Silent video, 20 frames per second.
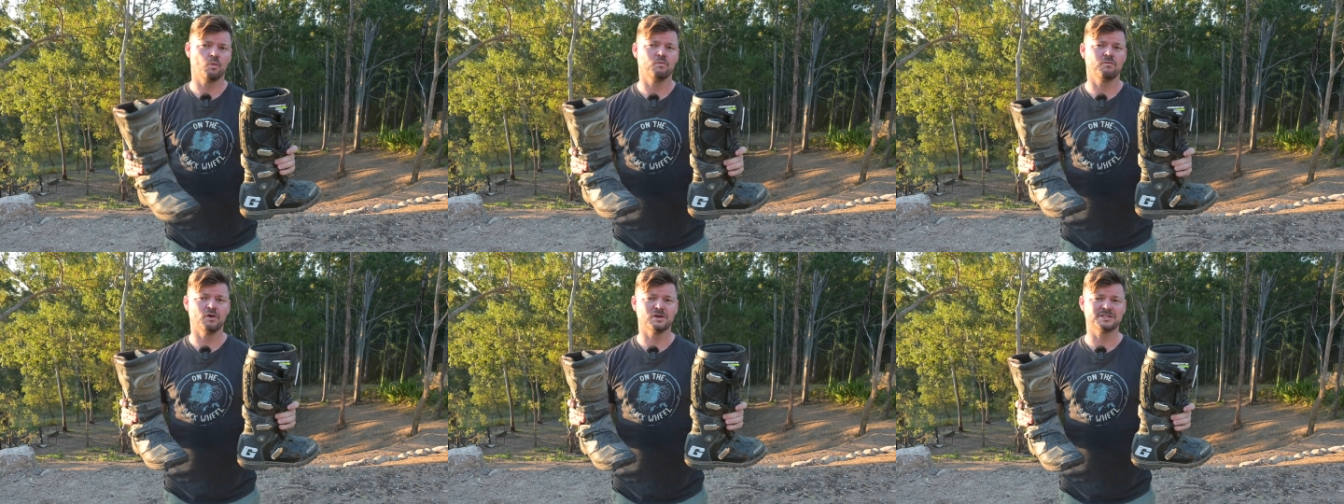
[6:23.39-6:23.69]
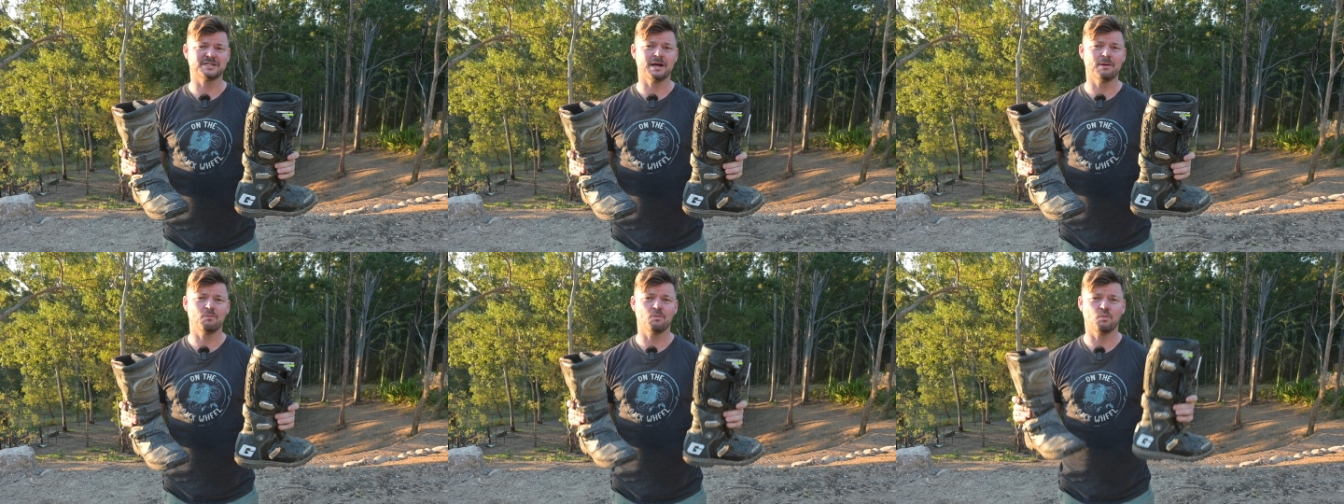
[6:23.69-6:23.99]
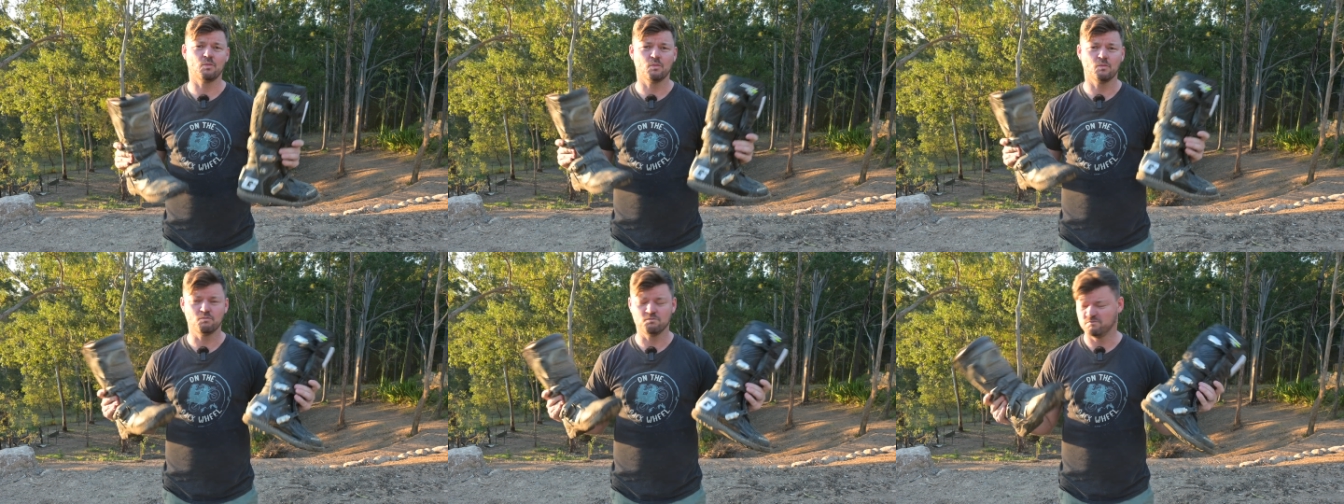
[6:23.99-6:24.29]
First up,
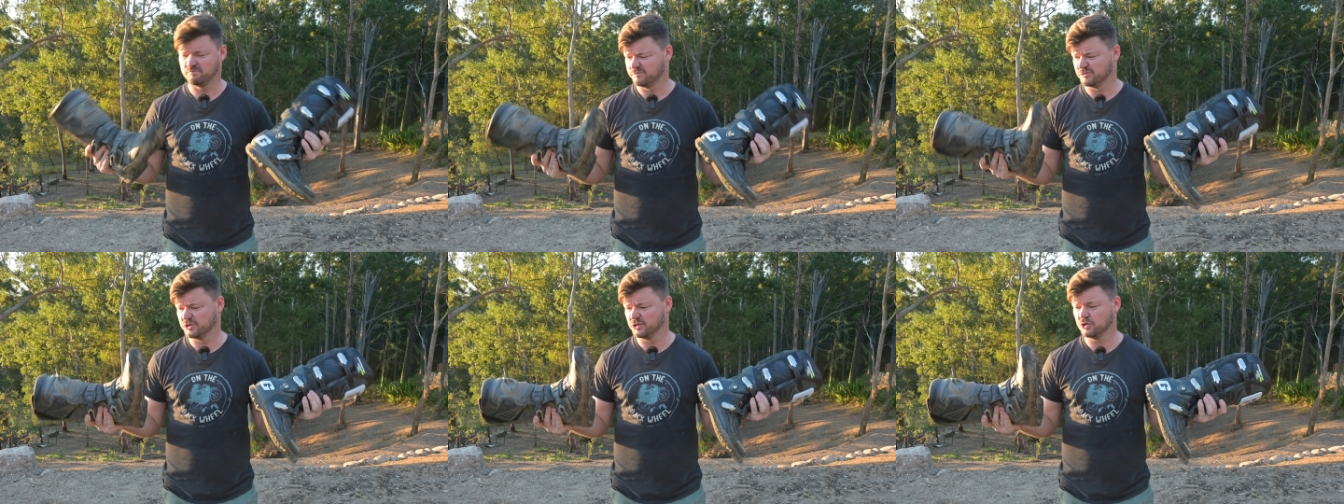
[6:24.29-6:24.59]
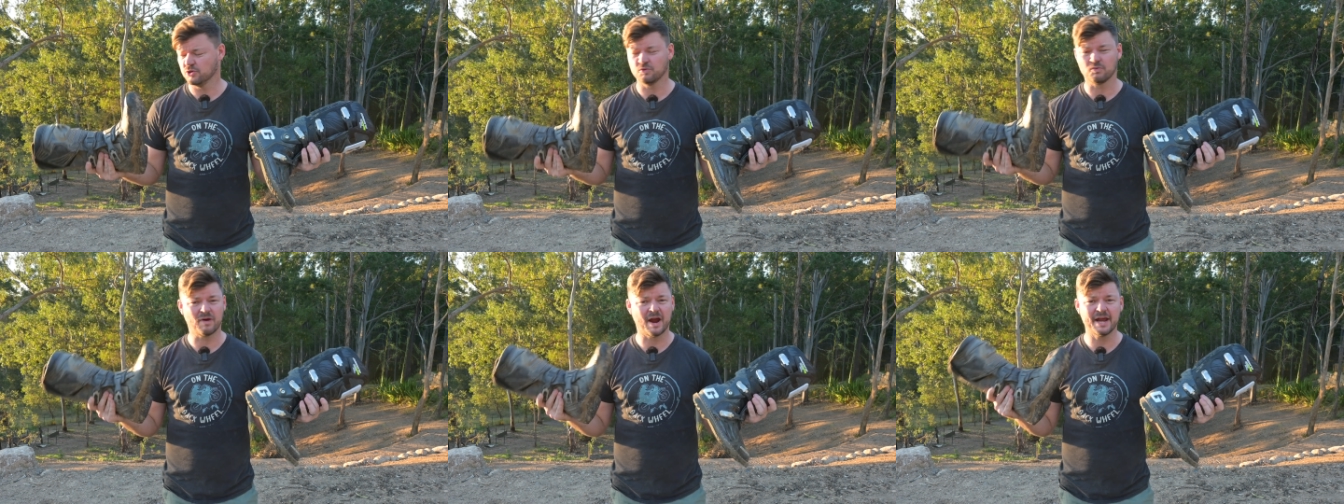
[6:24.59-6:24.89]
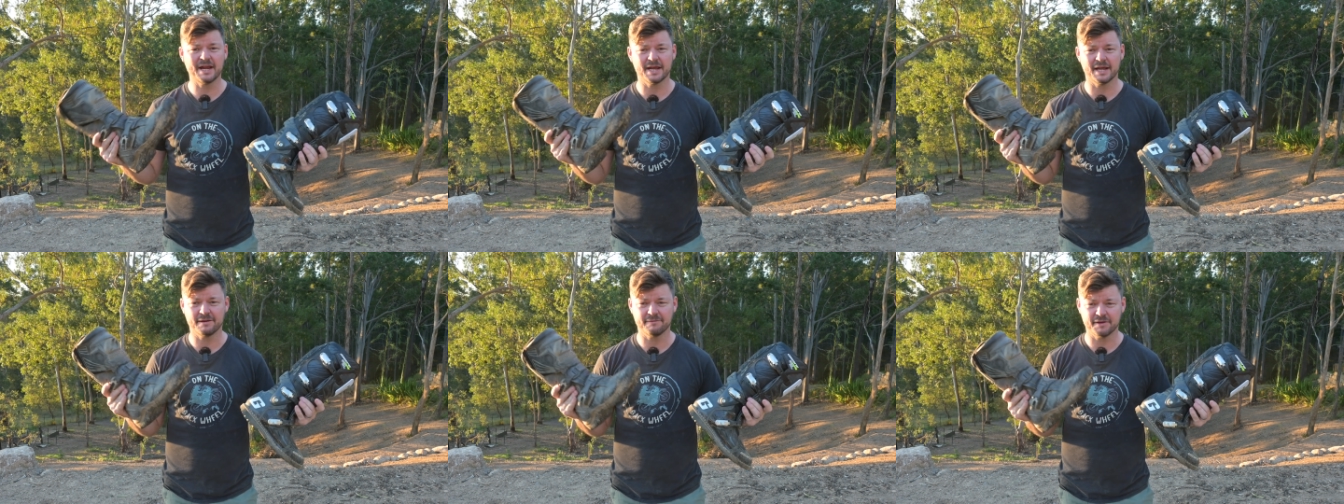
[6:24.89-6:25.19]
do you
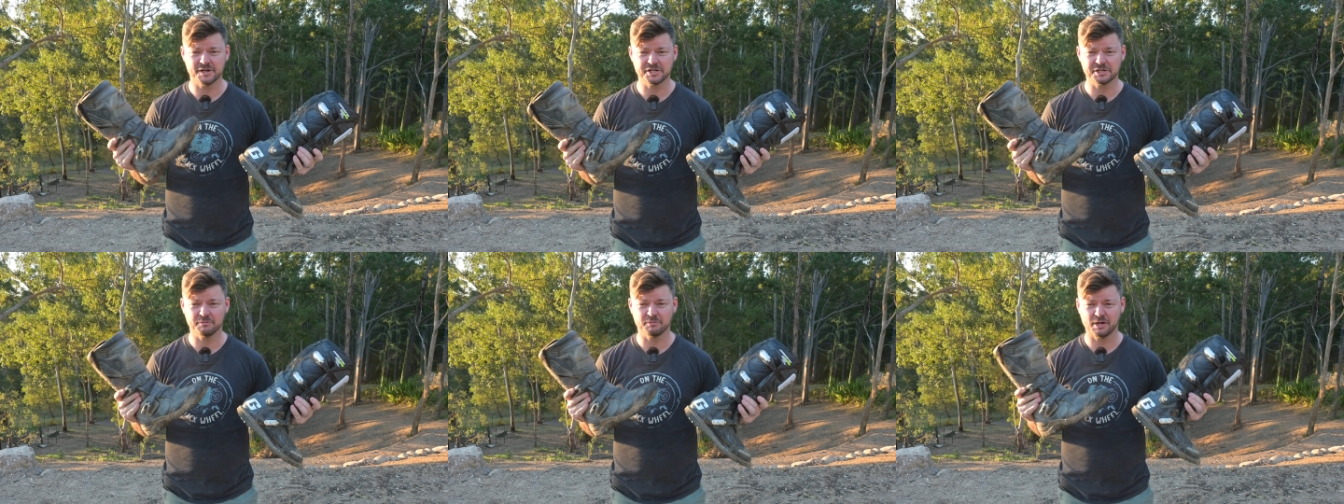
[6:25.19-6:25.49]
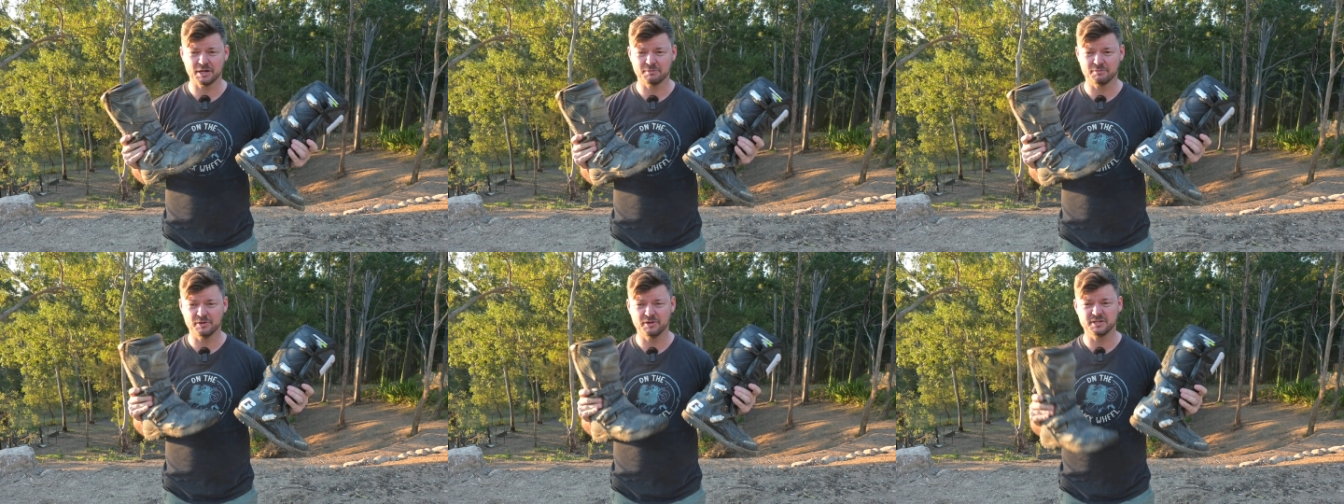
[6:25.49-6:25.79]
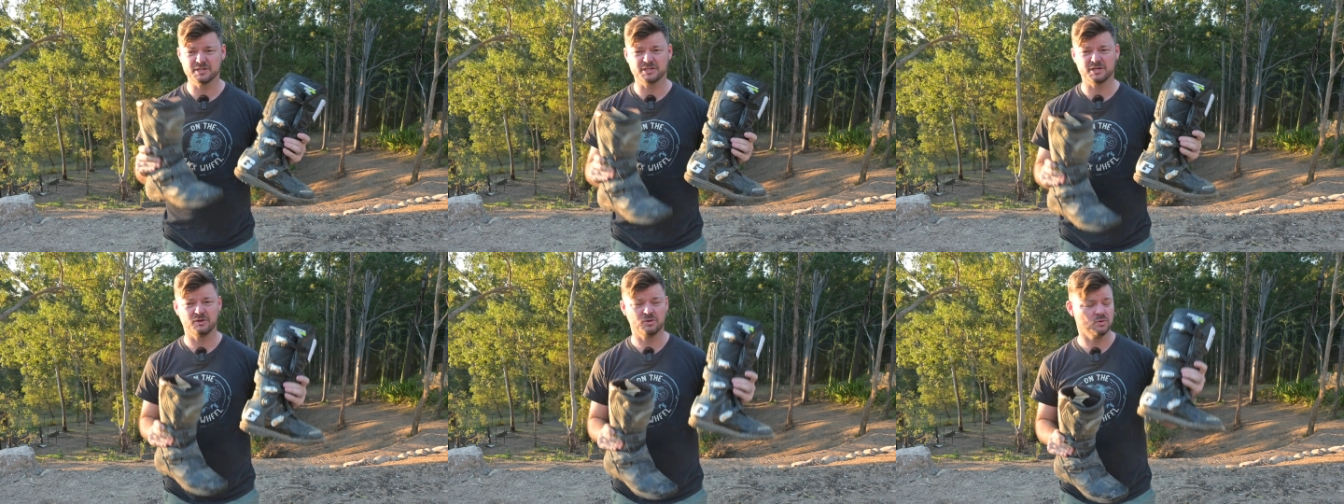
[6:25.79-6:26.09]
rate adventure bike
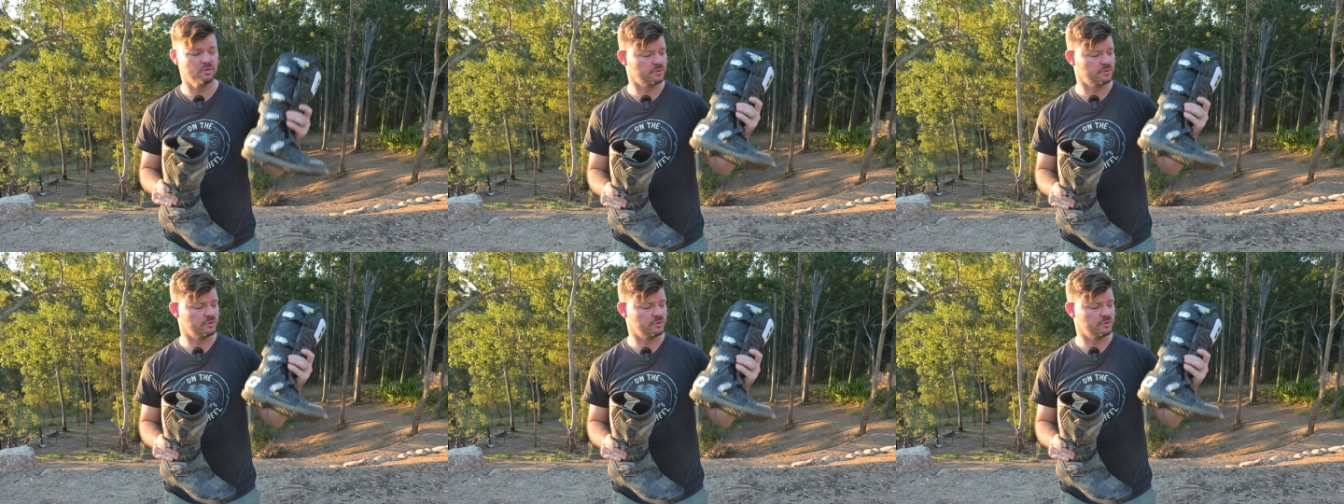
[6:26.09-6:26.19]
boots,